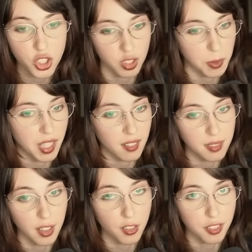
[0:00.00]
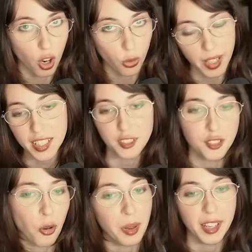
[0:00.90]
just because there's already
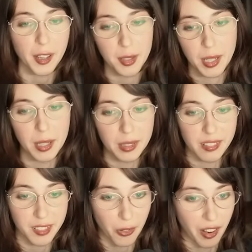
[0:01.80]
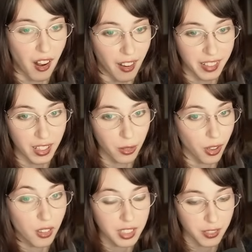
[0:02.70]
so many other colors going on here with
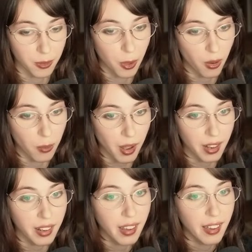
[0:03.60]
all the different Pokemon.